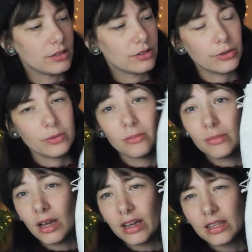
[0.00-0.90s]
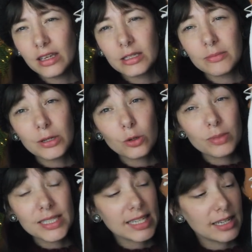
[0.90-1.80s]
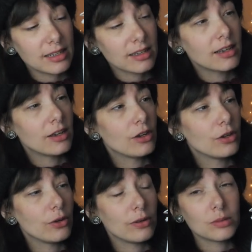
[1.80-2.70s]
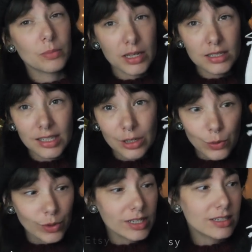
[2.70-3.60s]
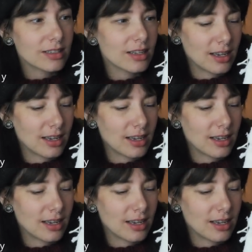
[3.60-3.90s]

to, I think it's Minou Boutique, who is based in Greece,